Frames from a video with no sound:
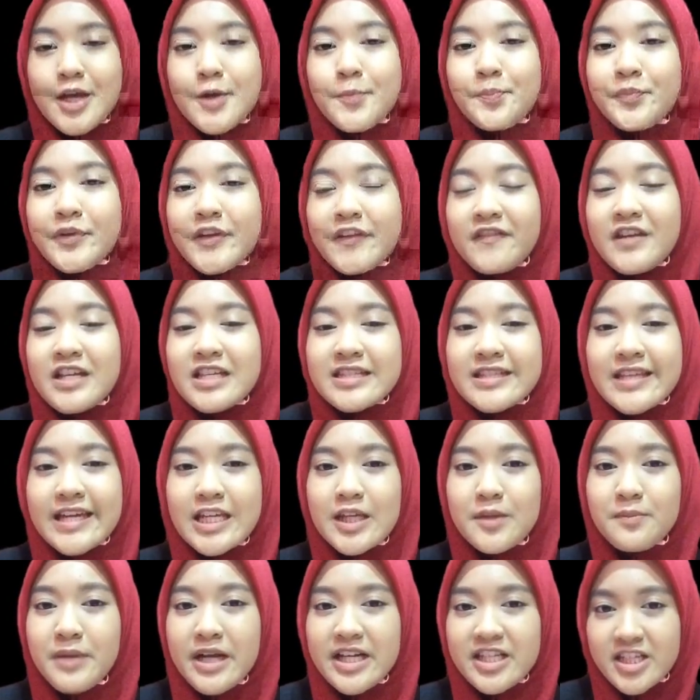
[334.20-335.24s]
Previous study
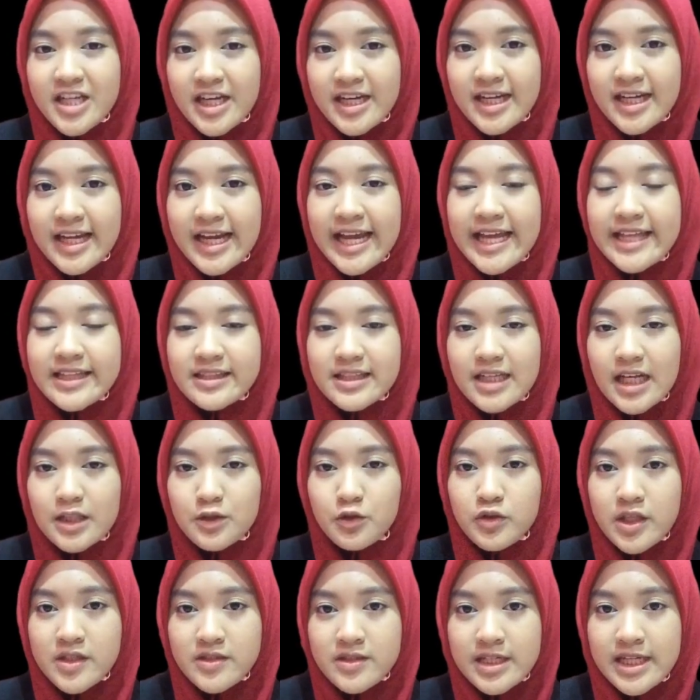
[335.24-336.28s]
by Chanela et al.
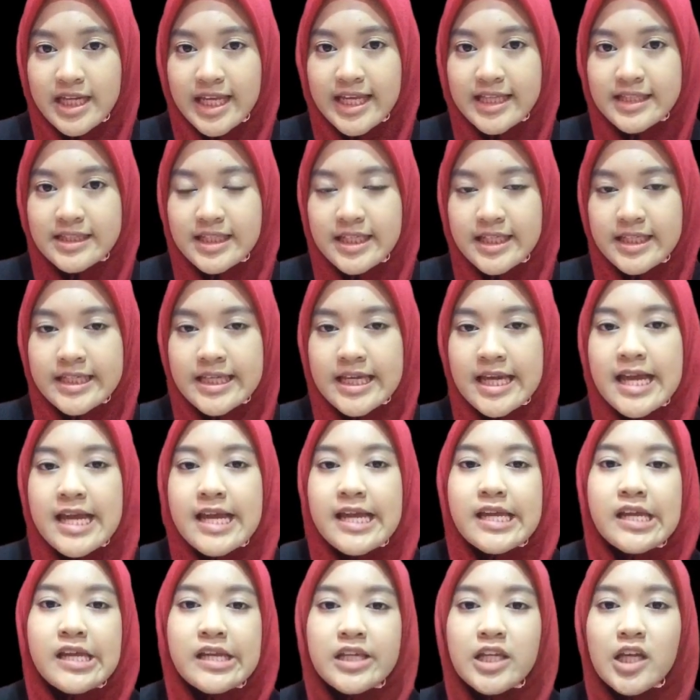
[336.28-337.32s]
2018,
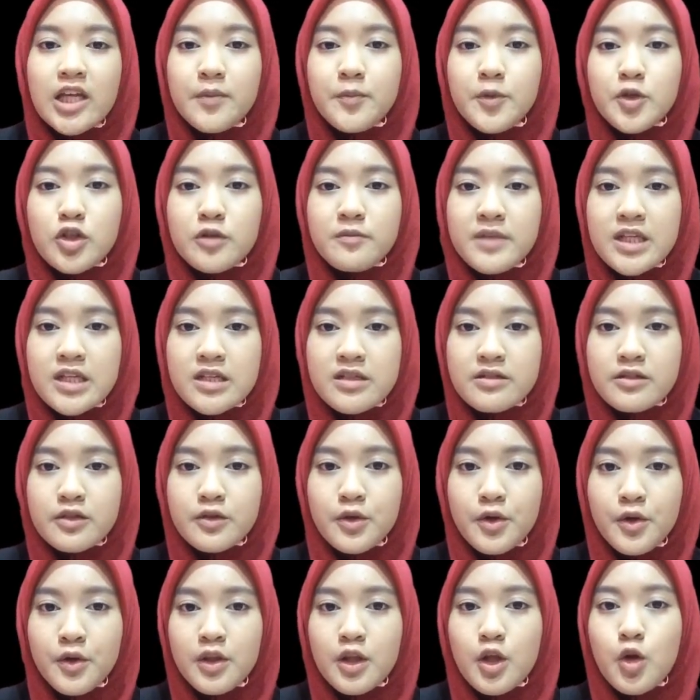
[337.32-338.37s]
Indian bituminous
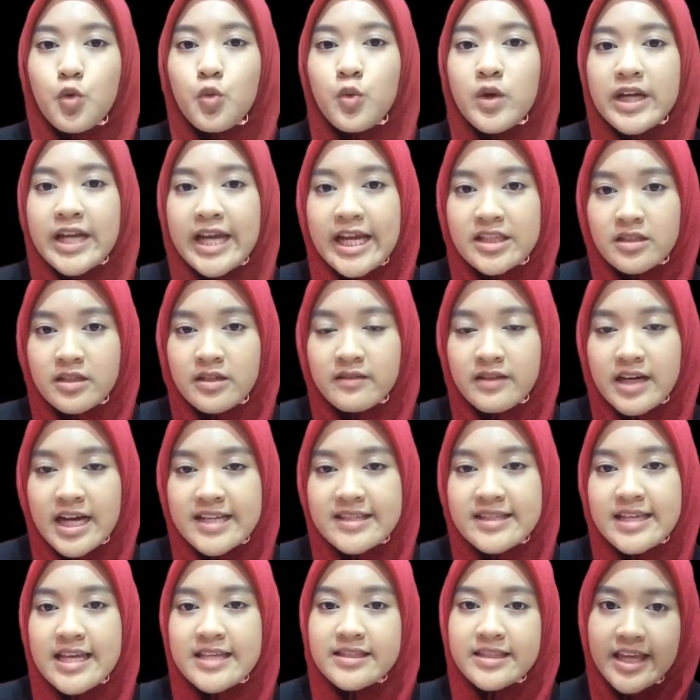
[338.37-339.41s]
coal were categorized
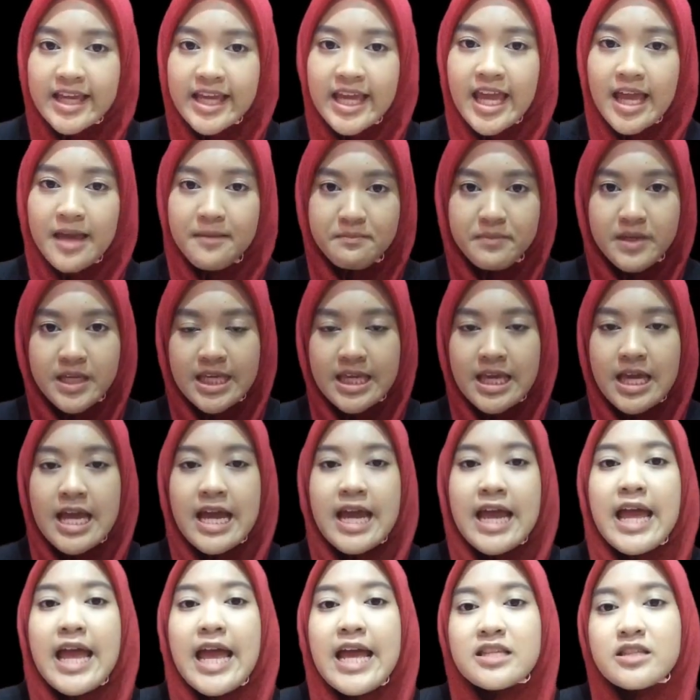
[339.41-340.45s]
as A and B.
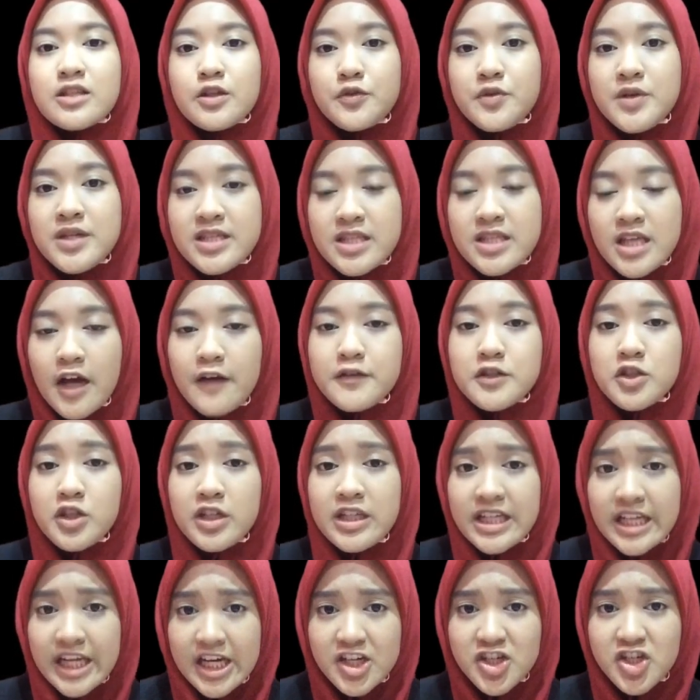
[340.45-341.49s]
As a result of
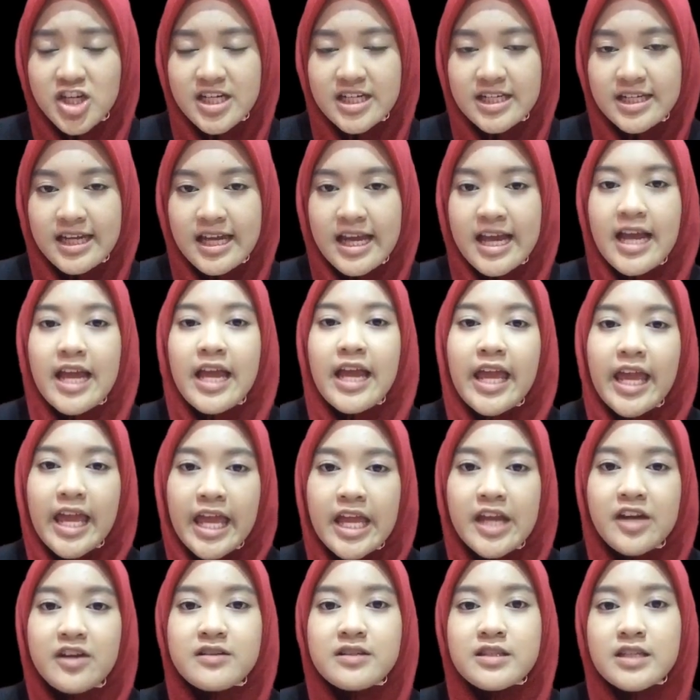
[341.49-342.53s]
sonication,
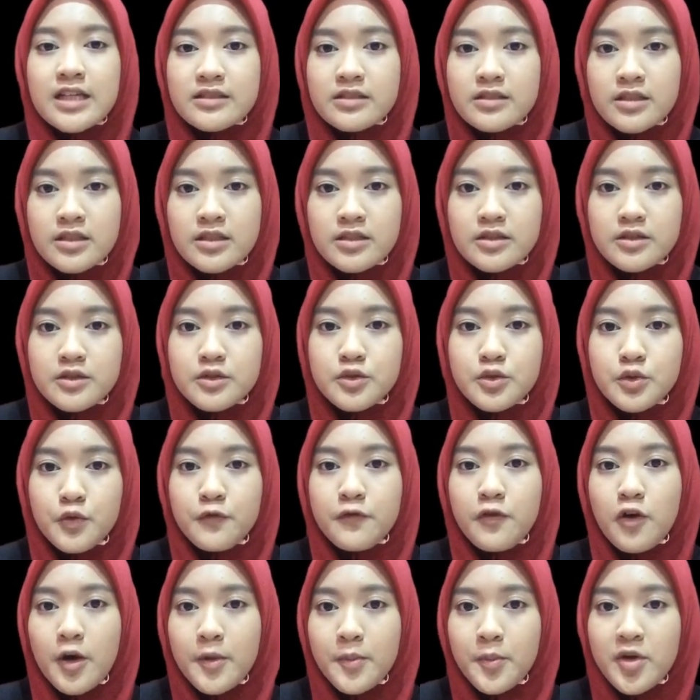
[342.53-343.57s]
A resulted to
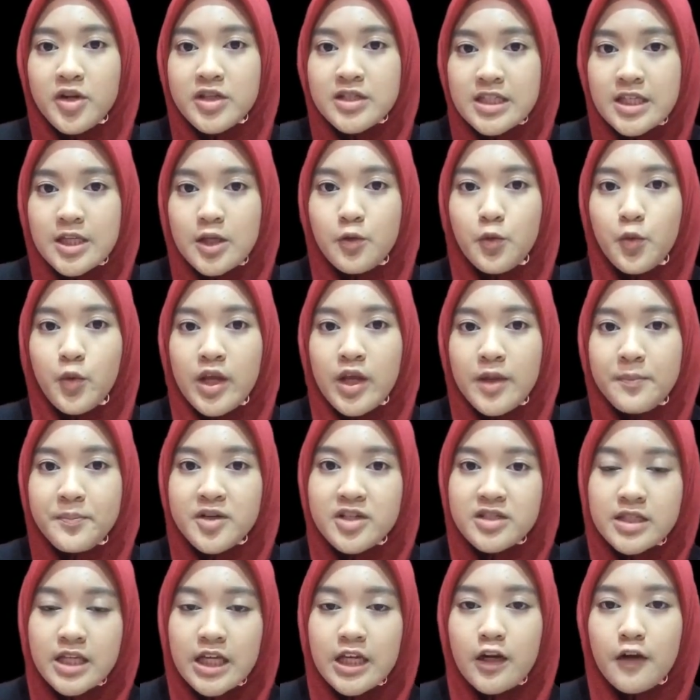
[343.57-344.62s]

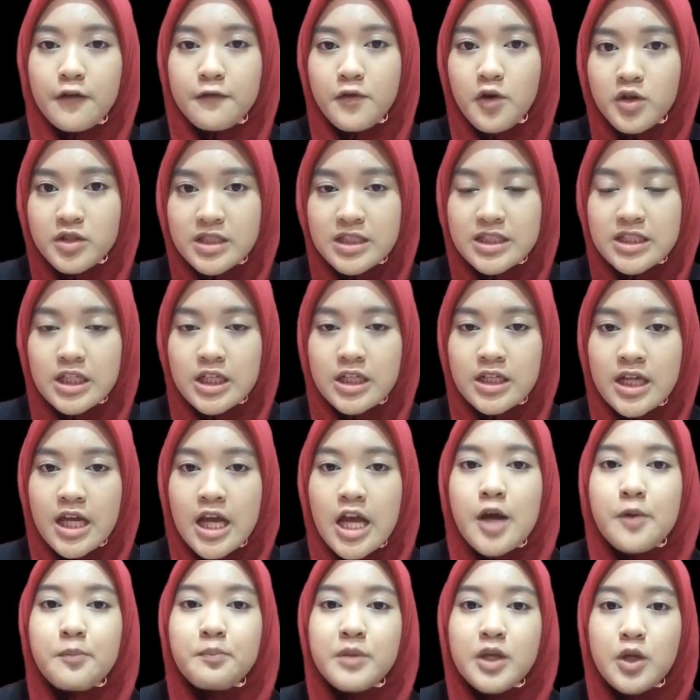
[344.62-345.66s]
4.68% of oxygen,
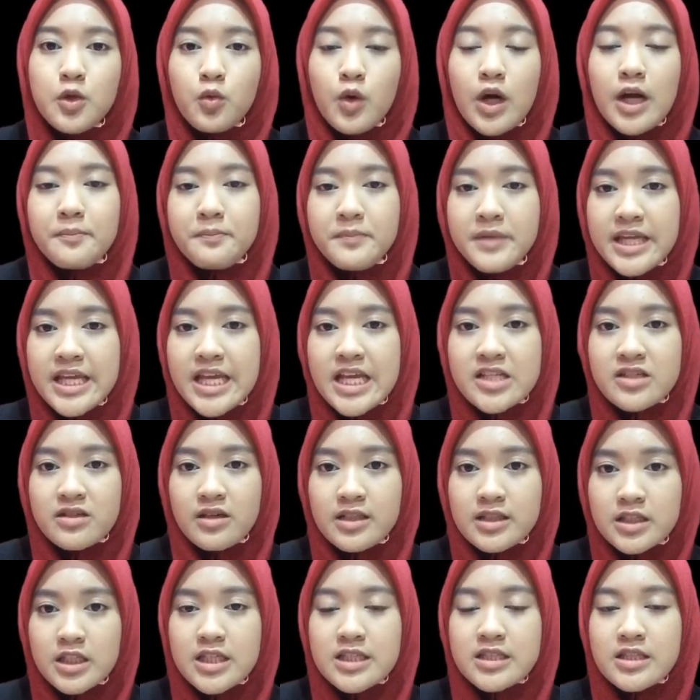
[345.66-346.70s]
meanwhile B
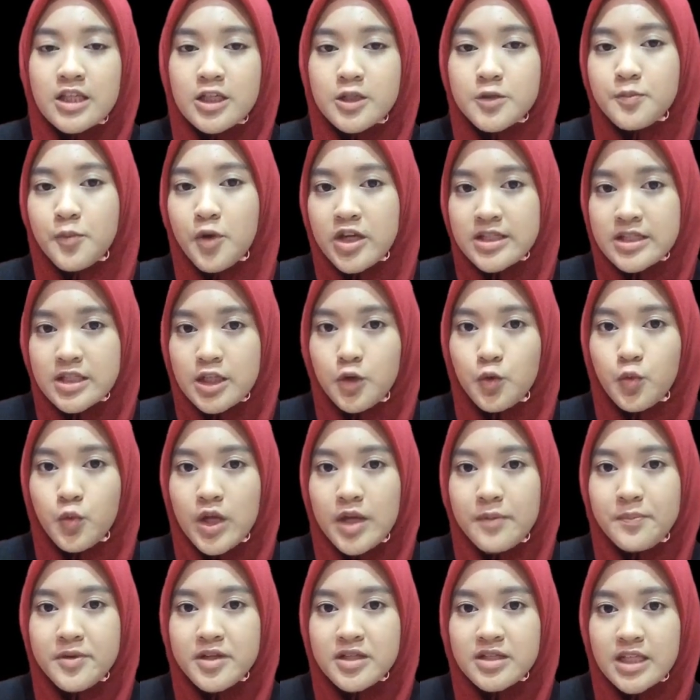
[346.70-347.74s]
extracted
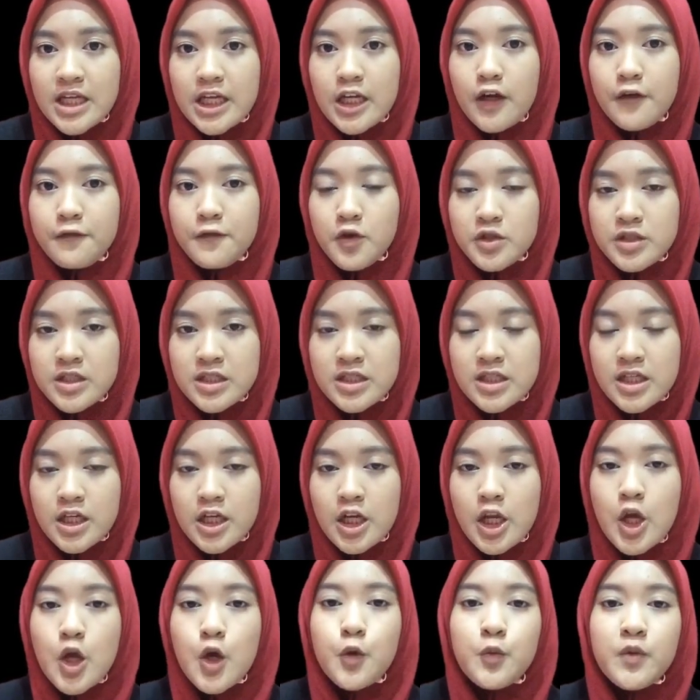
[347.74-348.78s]
6.68% of oxygen
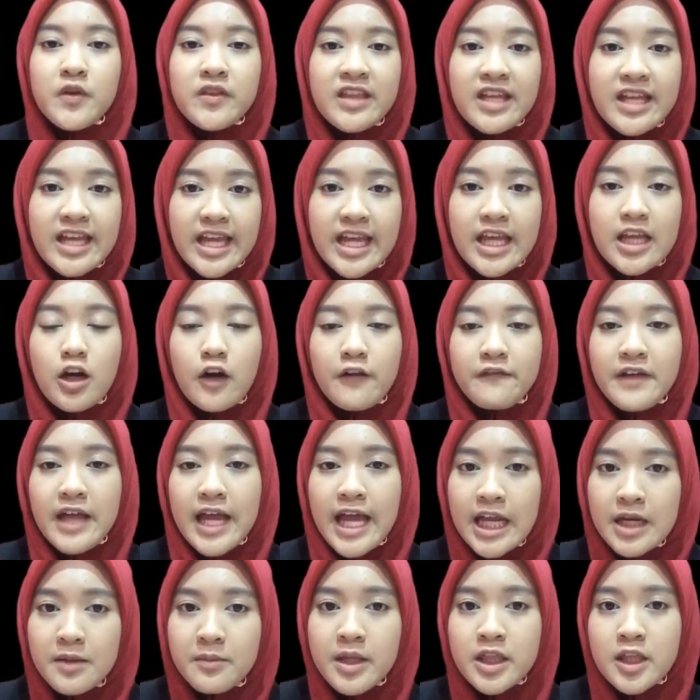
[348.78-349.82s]
with the aid of
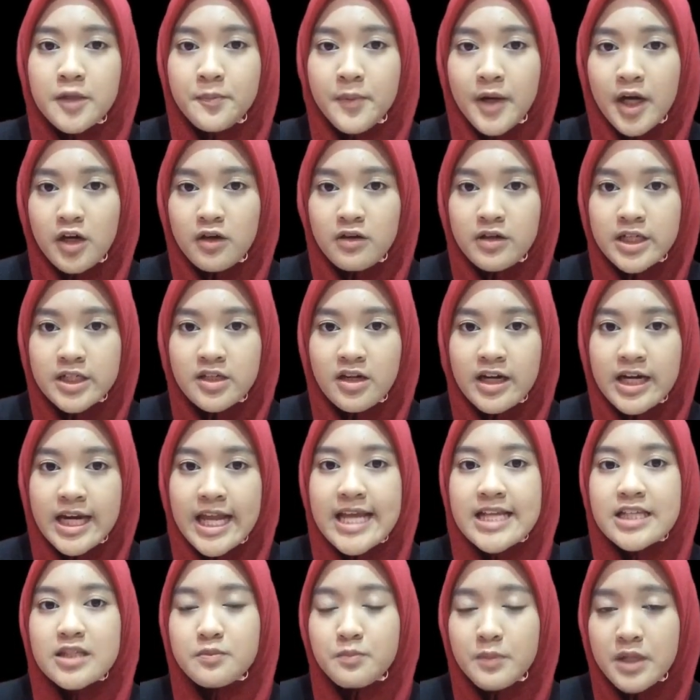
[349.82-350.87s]
N-methylpyrrolidone
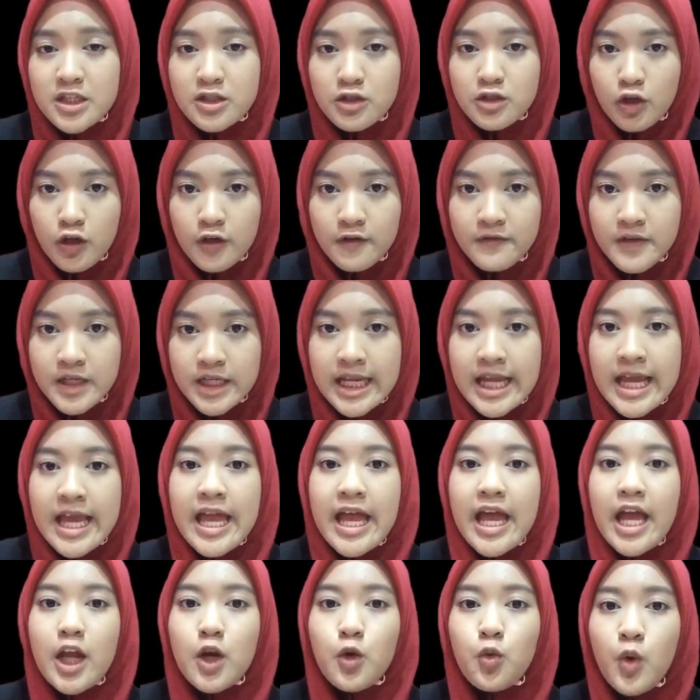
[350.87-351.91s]
as main solvent
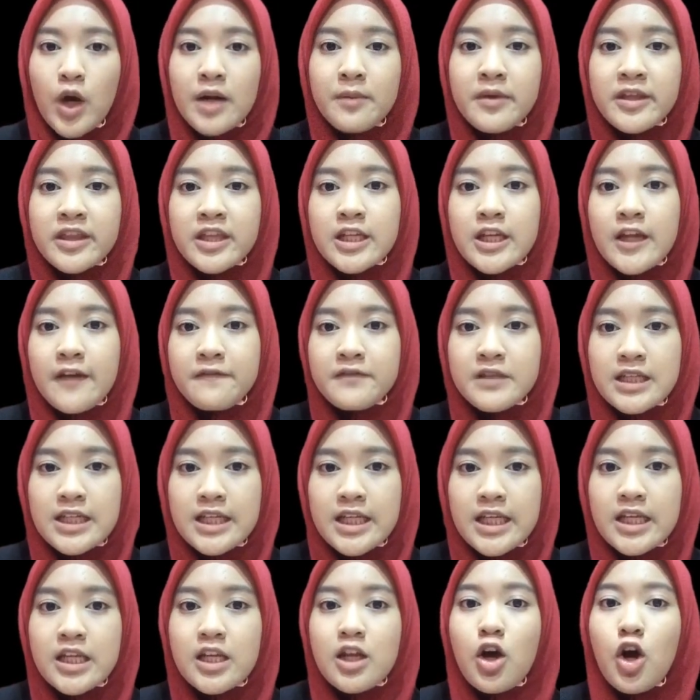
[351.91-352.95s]
and
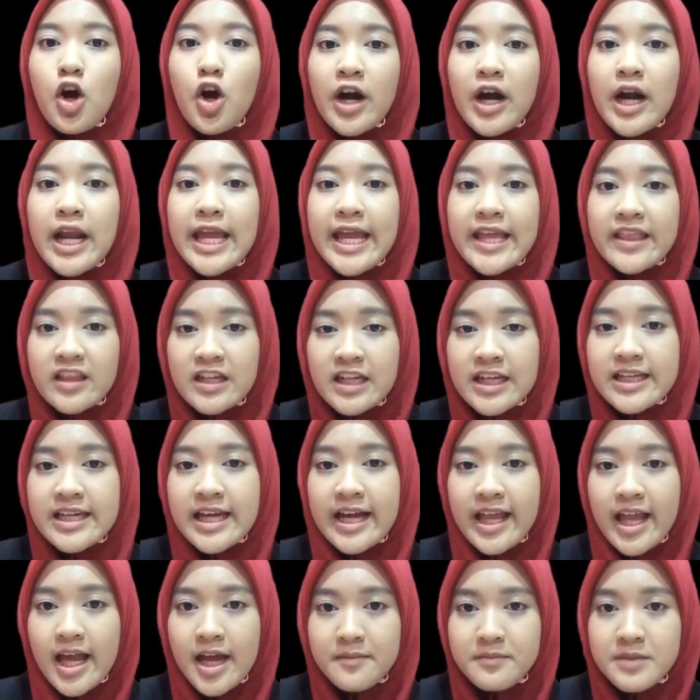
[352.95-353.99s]
1-methylnaphthalene or ethylene
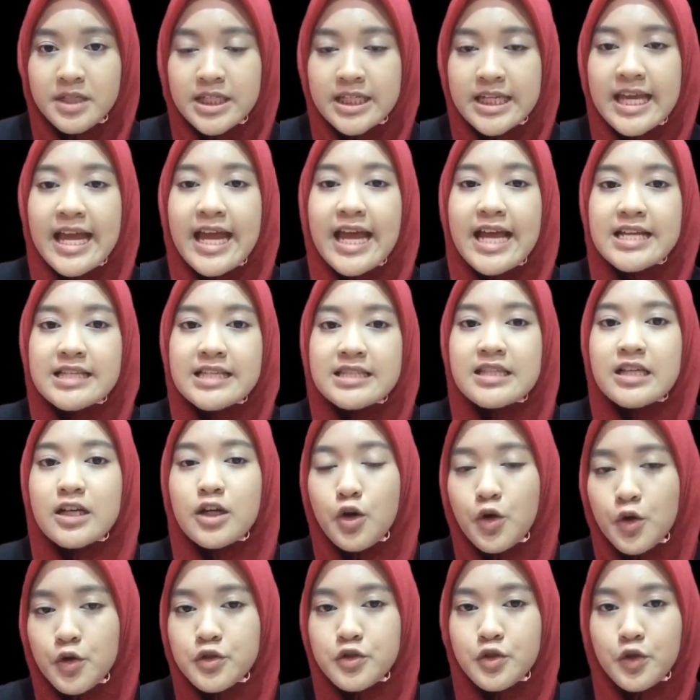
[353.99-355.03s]
diamine as the
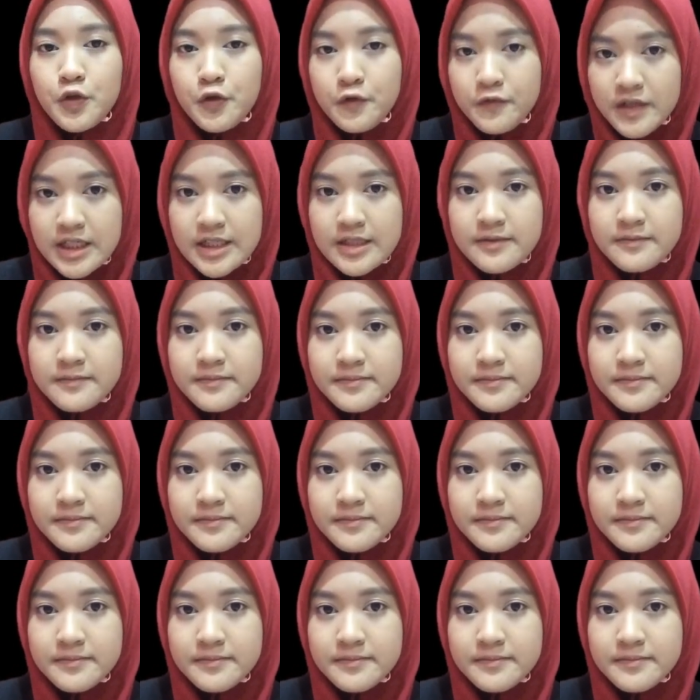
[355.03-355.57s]
co-solvent.